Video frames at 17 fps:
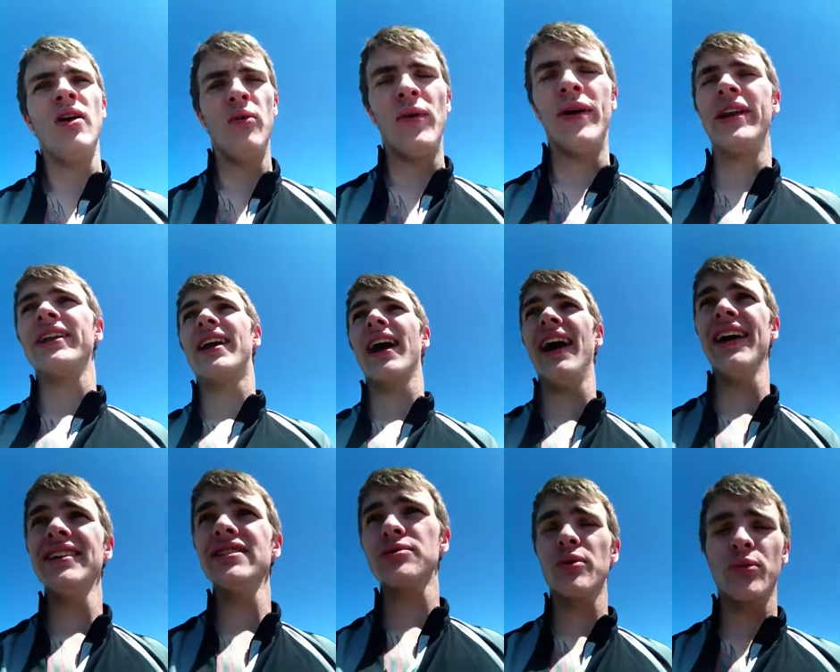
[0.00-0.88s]
When
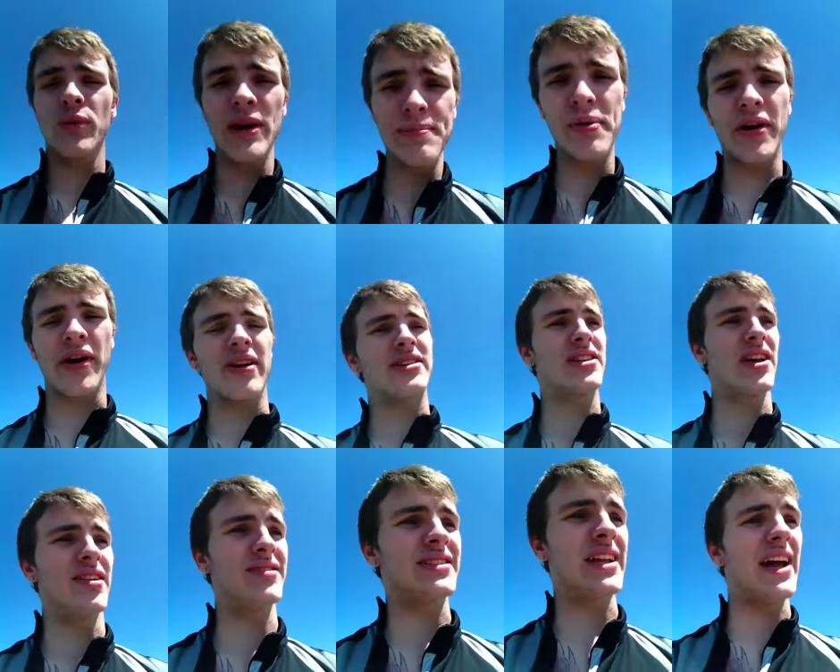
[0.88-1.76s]
guys, when we put
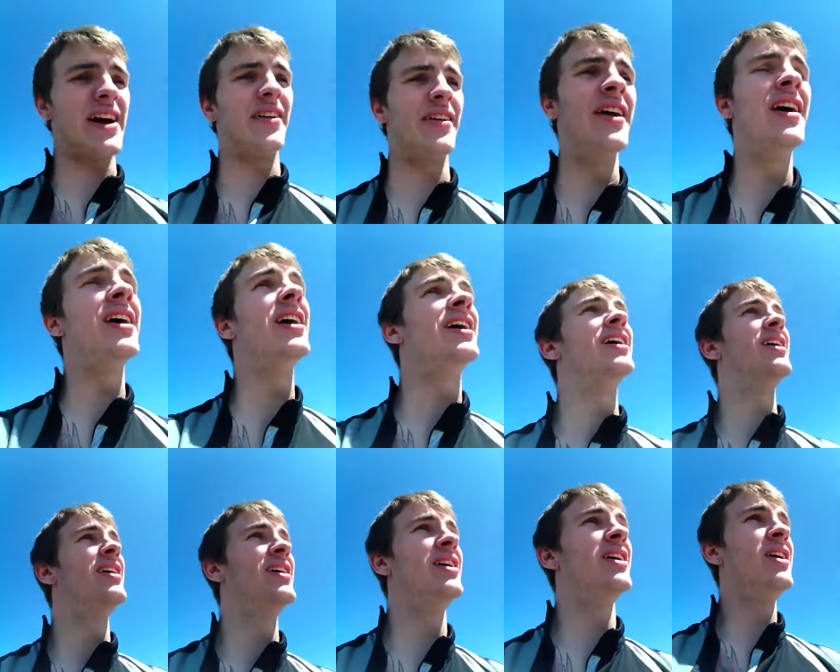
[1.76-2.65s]
ourselves down,
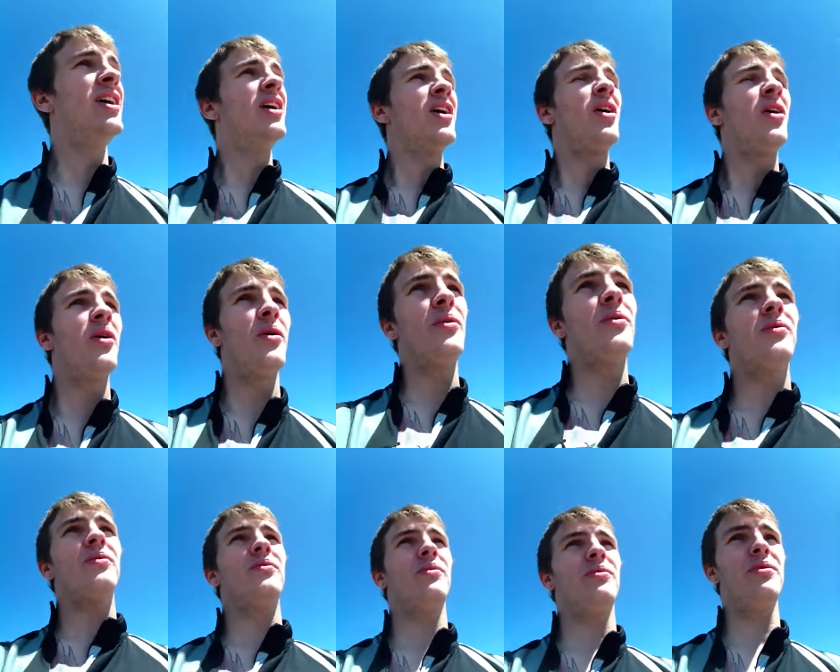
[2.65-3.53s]

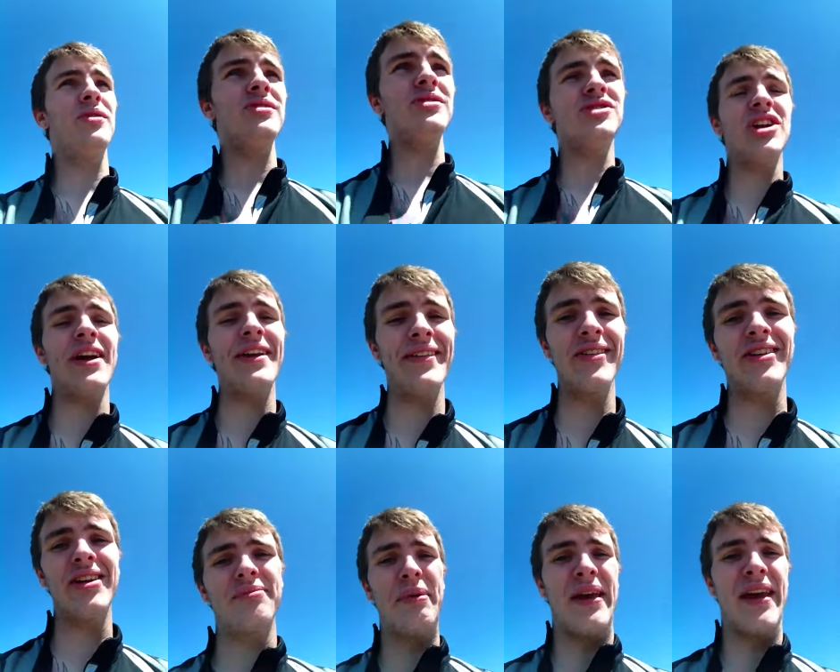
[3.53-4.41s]
we're
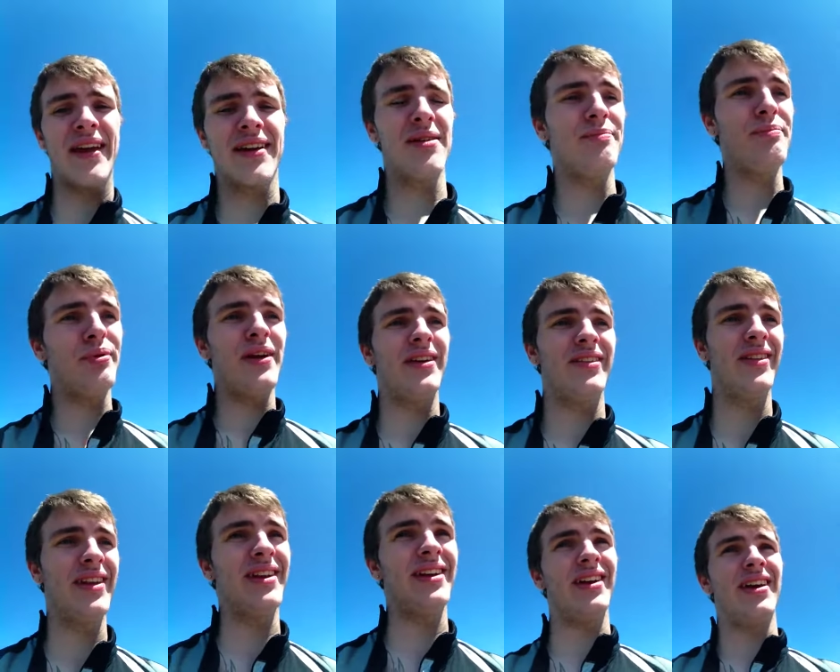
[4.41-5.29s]
generally being
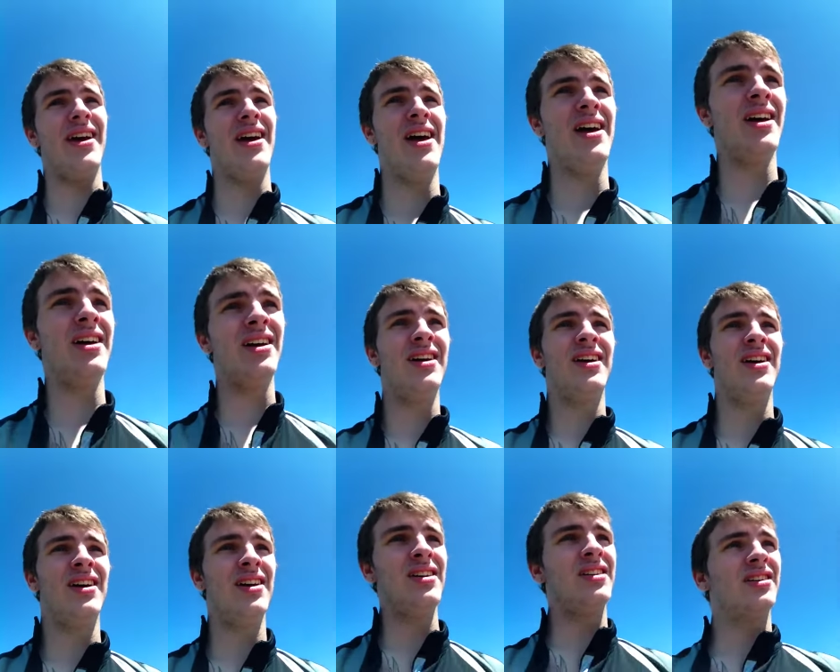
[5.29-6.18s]
completely
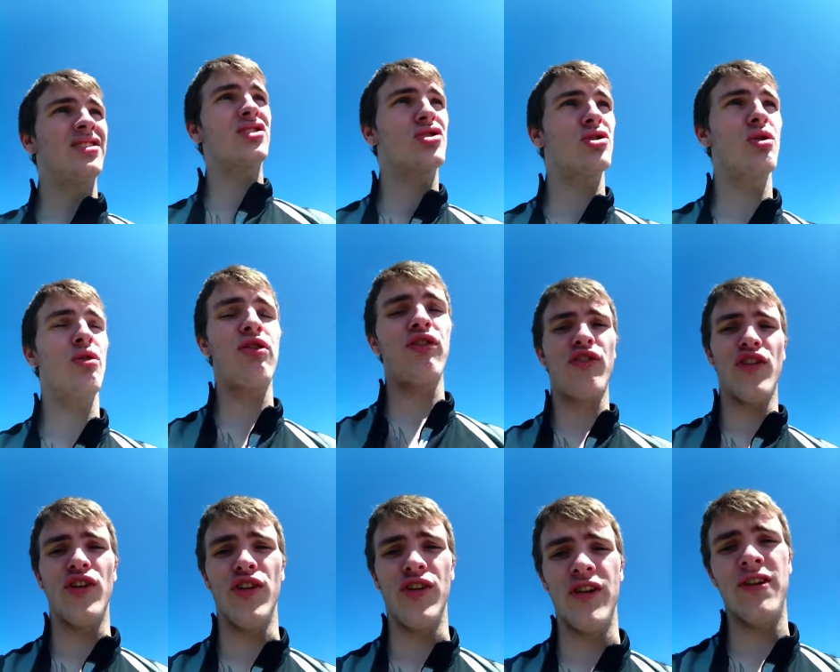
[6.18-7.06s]

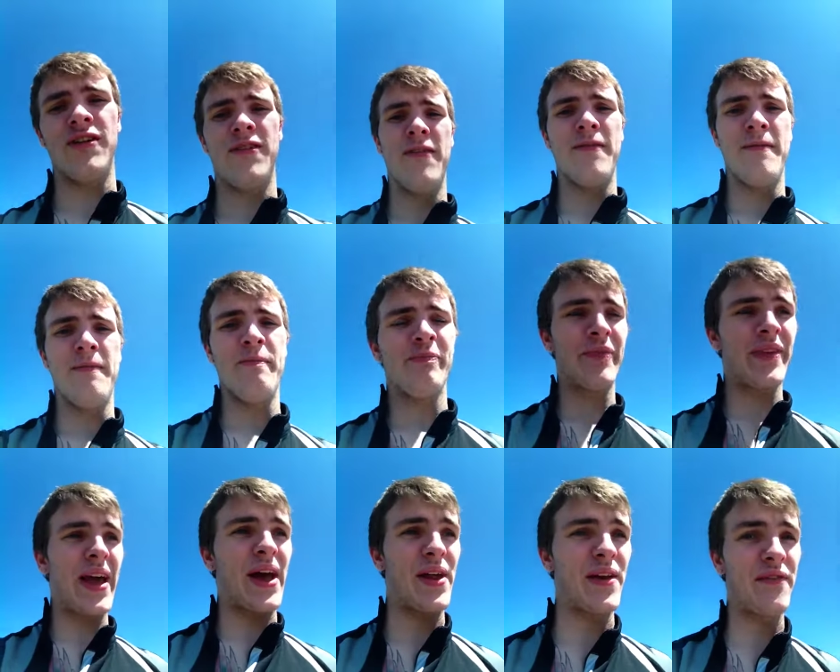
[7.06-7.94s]
truthful
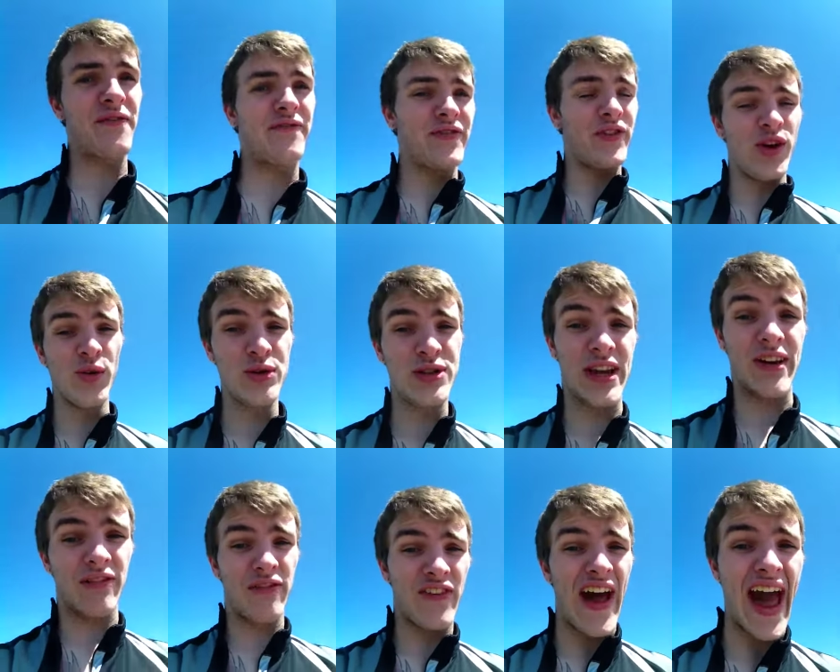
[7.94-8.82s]
and
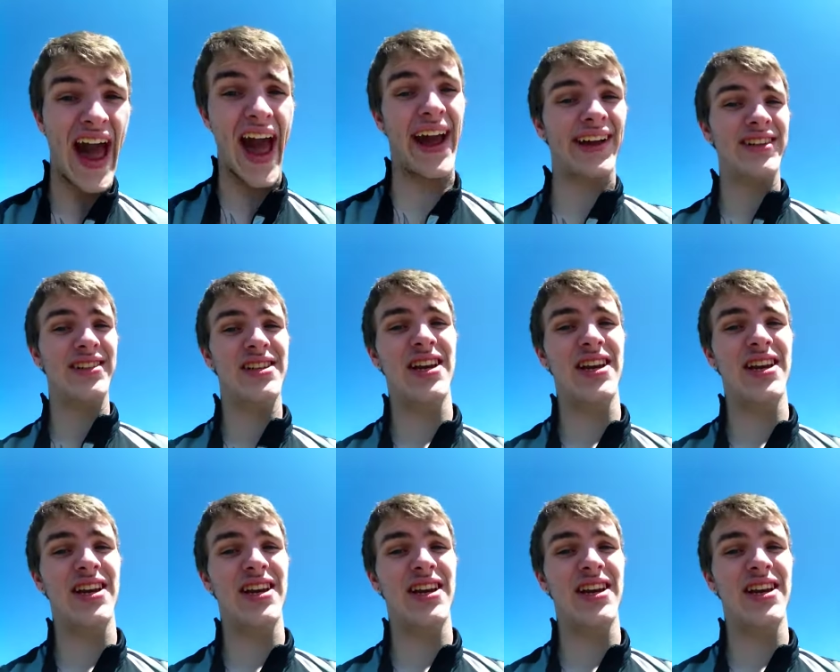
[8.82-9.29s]
using fact.